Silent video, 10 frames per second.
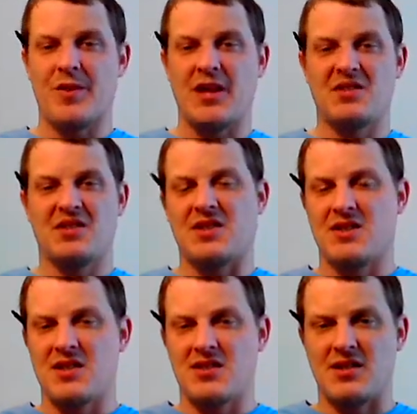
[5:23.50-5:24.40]
and his
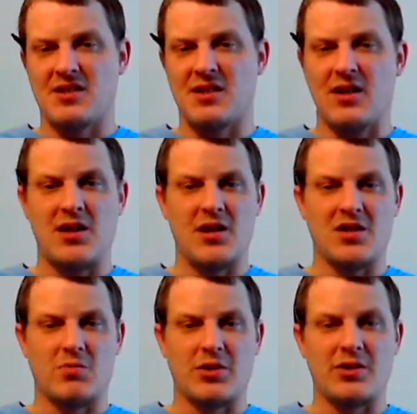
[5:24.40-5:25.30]
consistency and
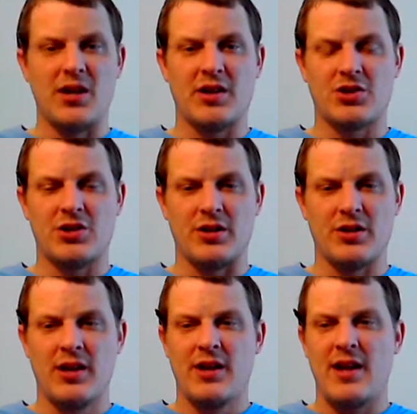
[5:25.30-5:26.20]
his production
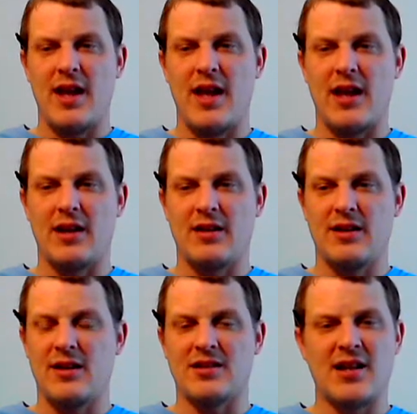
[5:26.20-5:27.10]
and
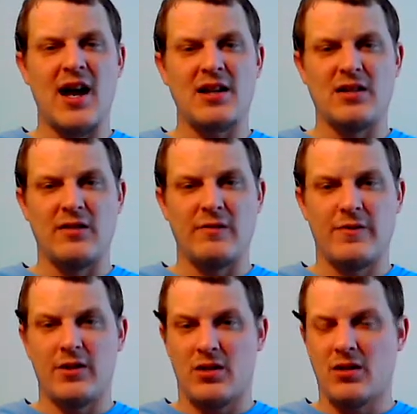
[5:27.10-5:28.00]
his kind of
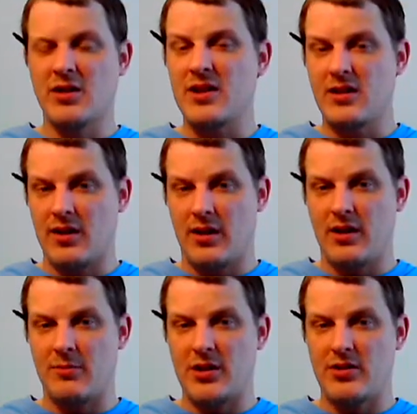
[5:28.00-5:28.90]
clean-cut
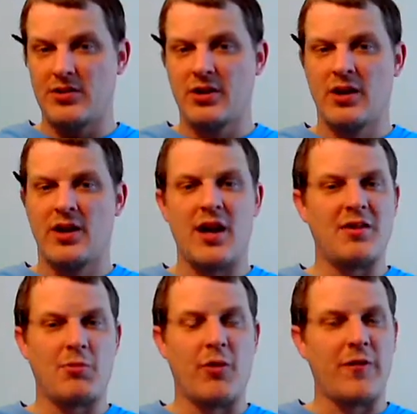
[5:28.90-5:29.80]
image
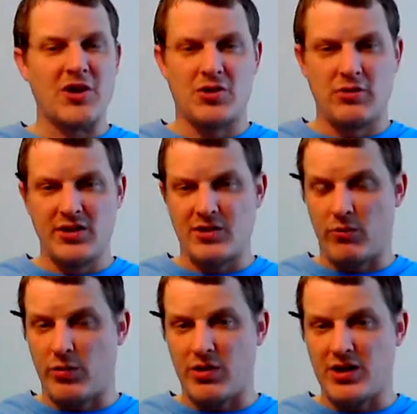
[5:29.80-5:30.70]
and the professionalism
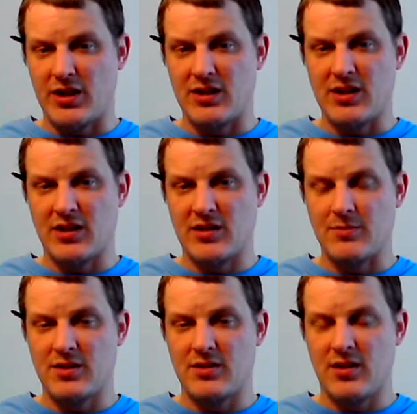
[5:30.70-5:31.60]
with which he
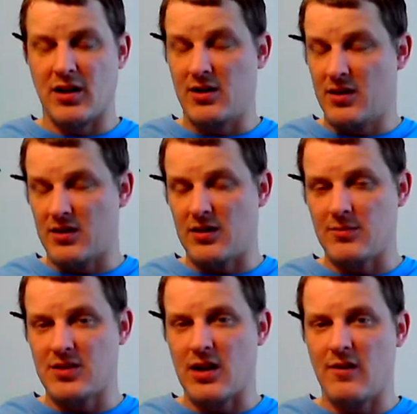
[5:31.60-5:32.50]
conducted
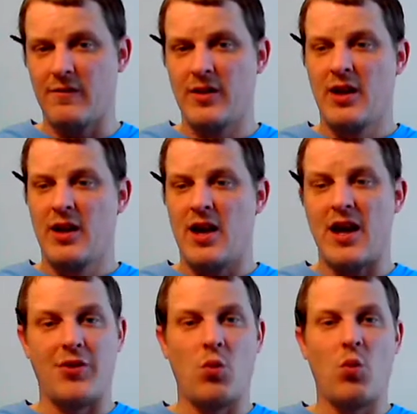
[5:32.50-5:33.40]
himself
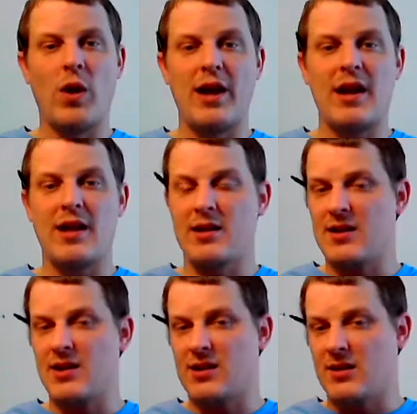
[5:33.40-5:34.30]
and the way
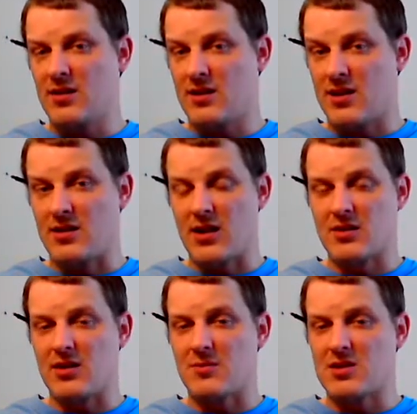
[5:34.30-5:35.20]
he
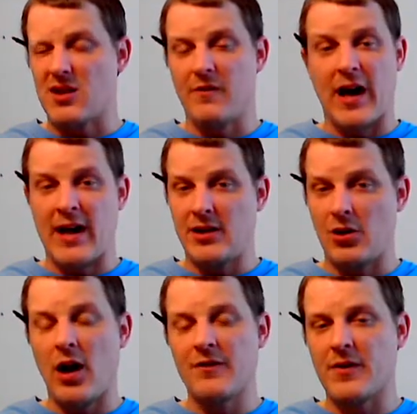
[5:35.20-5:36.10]
conducted himself on
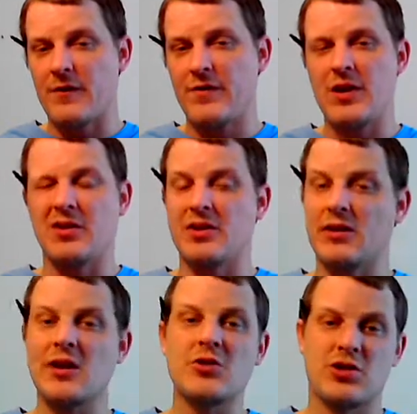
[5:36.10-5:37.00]
and off the field, the
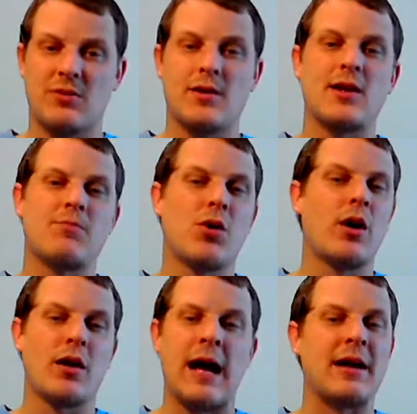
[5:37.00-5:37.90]
leadership that he
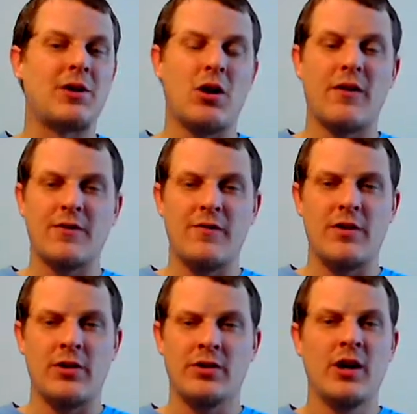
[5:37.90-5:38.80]
brought on and off the
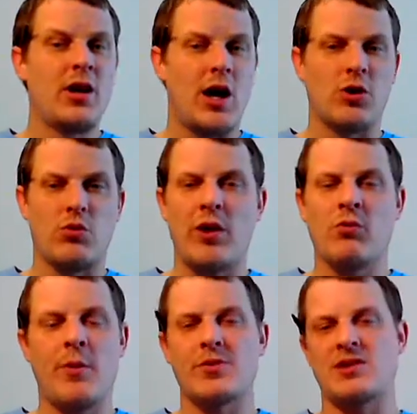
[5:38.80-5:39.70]
field. A great
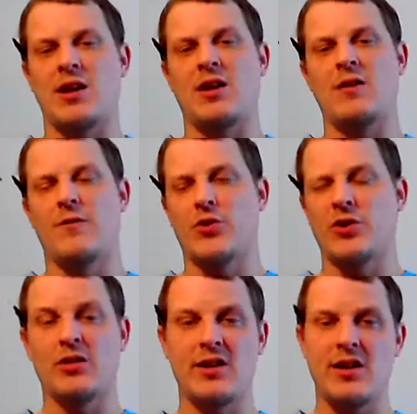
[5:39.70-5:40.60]
representative for
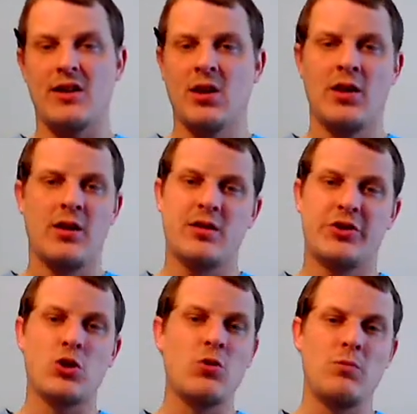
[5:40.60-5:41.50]
the league,
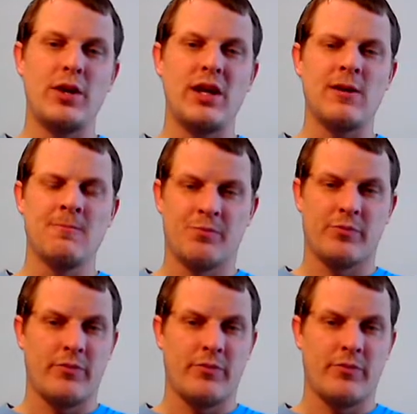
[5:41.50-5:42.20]
to me,